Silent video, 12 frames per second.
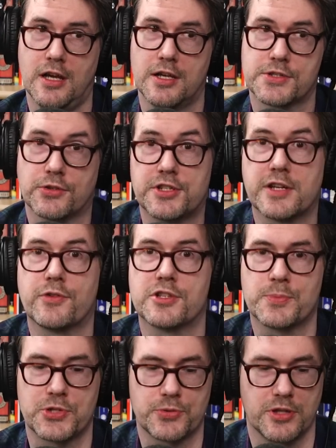So the
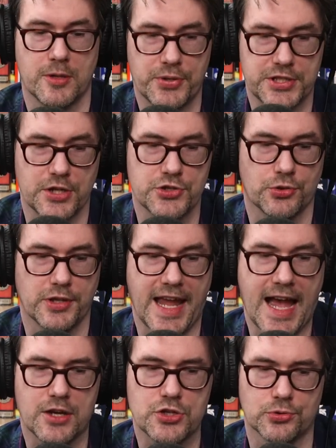difference between the potential and the
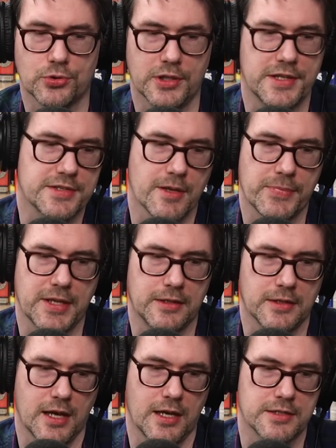actual is
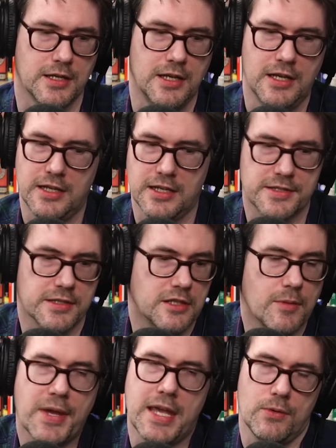something that is a
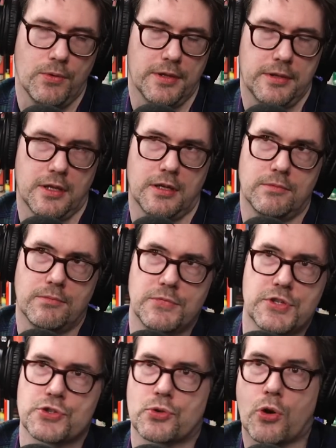debate within
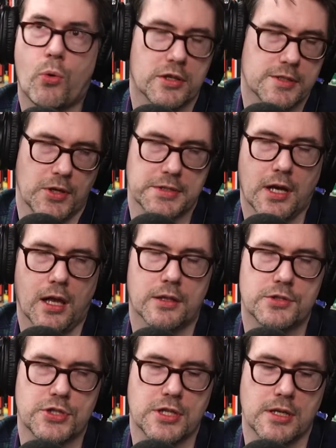the sort of quantum
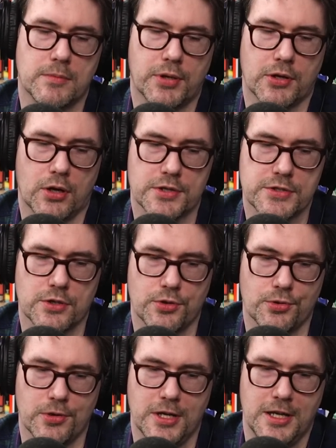ontology, but
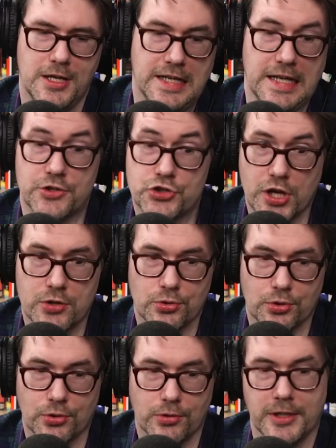also in
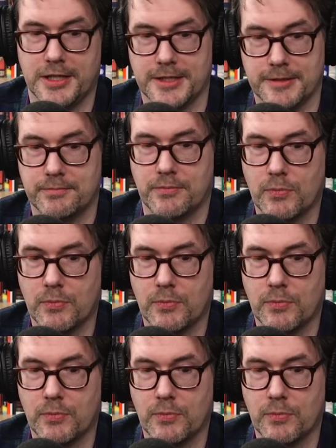general, uh,